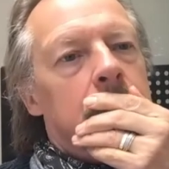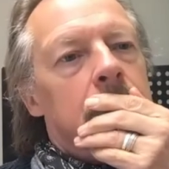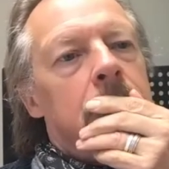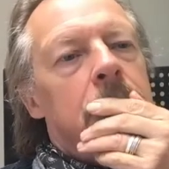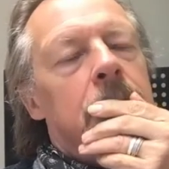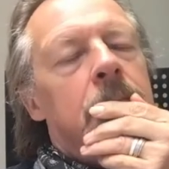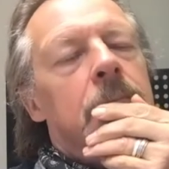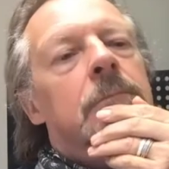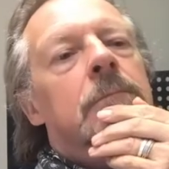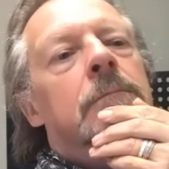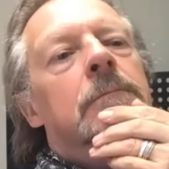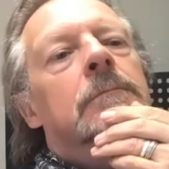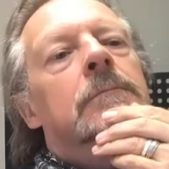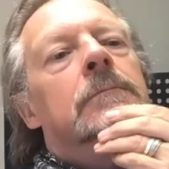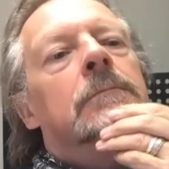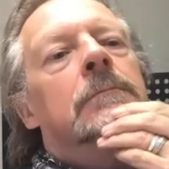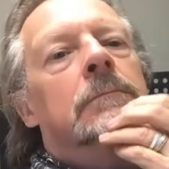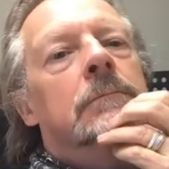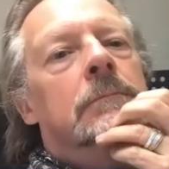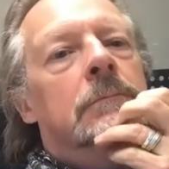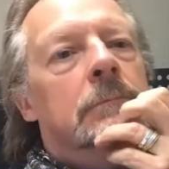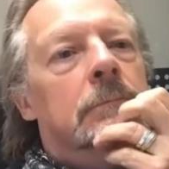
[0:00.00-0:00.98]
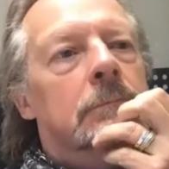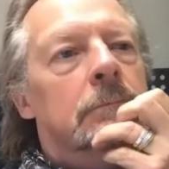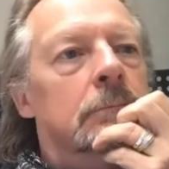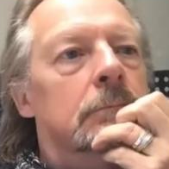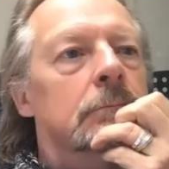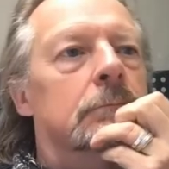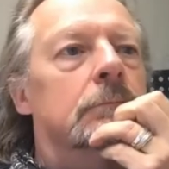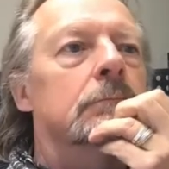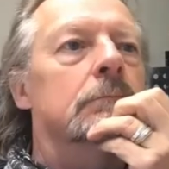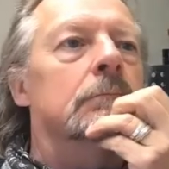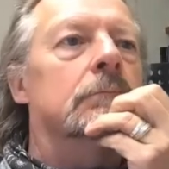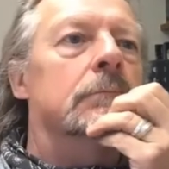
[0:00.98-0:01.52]
But if you just pass
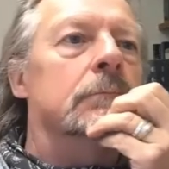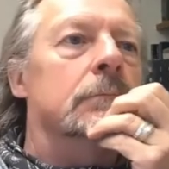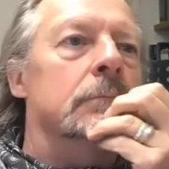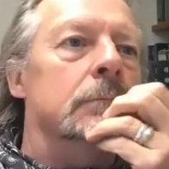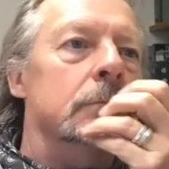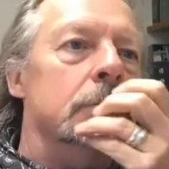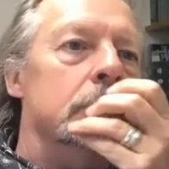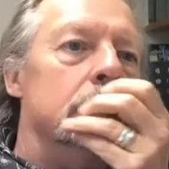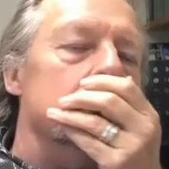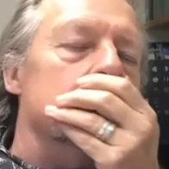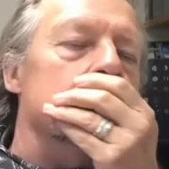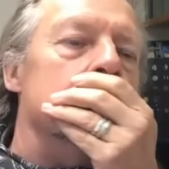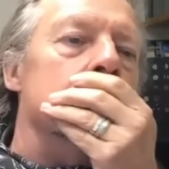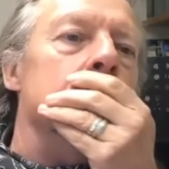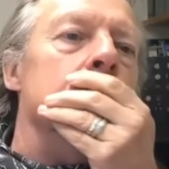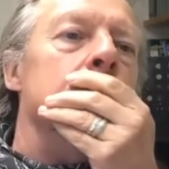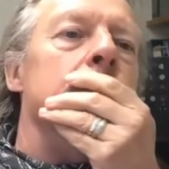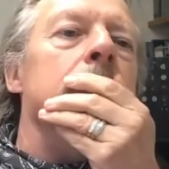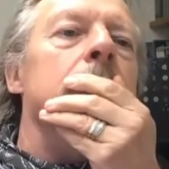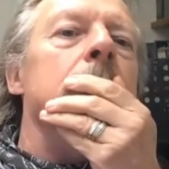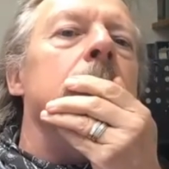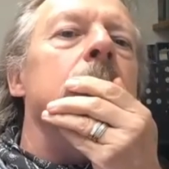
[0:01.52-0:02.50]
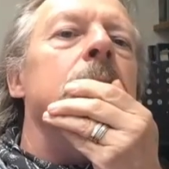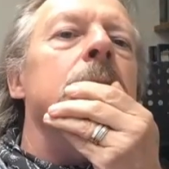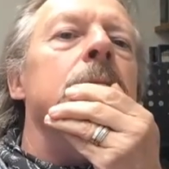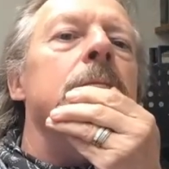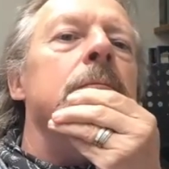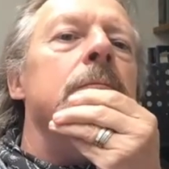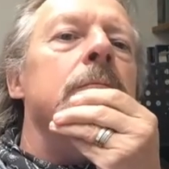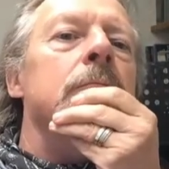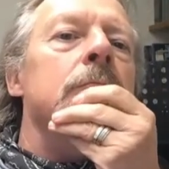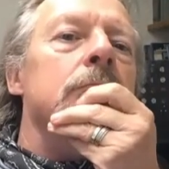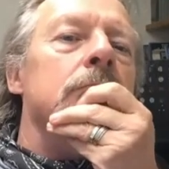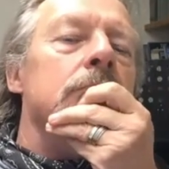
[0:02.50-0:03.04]
through them, then it's going to
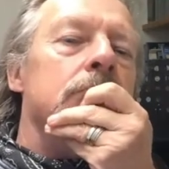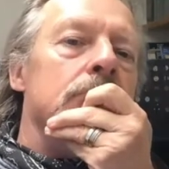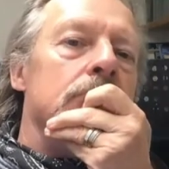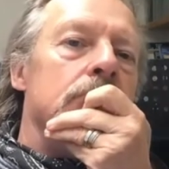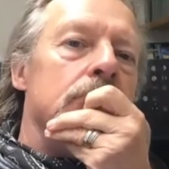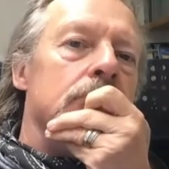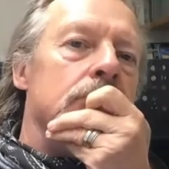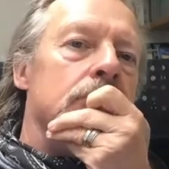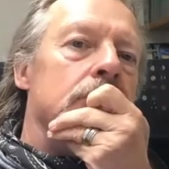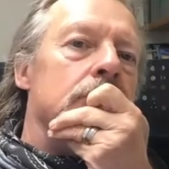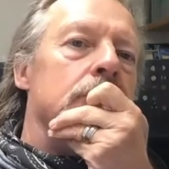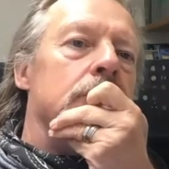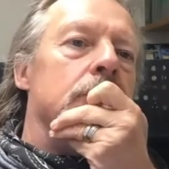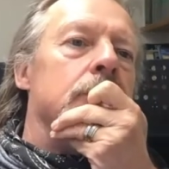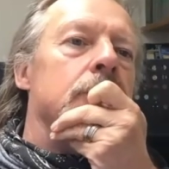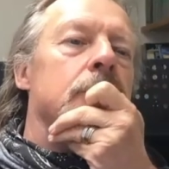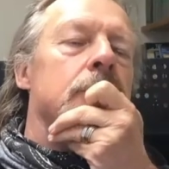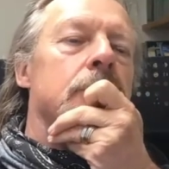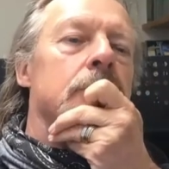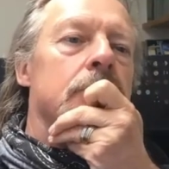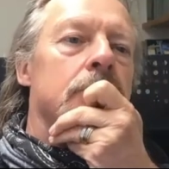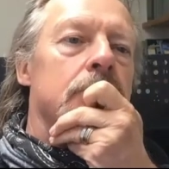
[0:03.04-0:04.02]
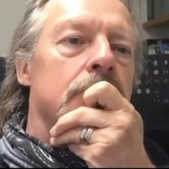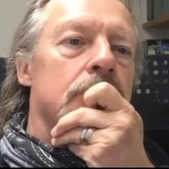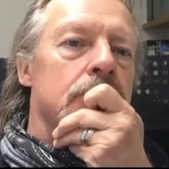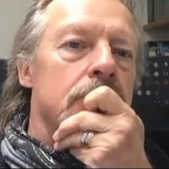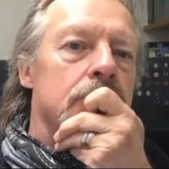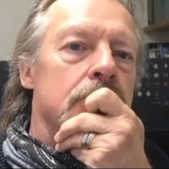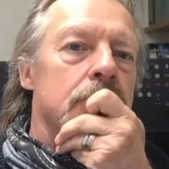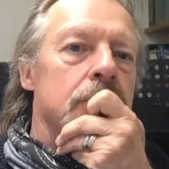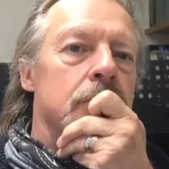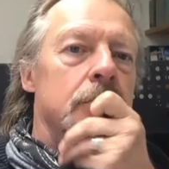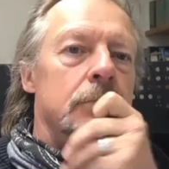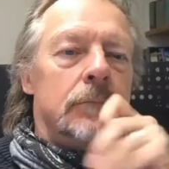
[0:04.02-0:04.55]
sound all
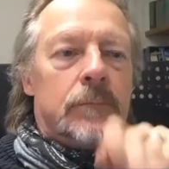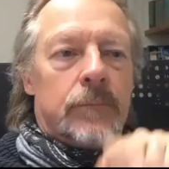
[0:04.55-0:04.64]
right.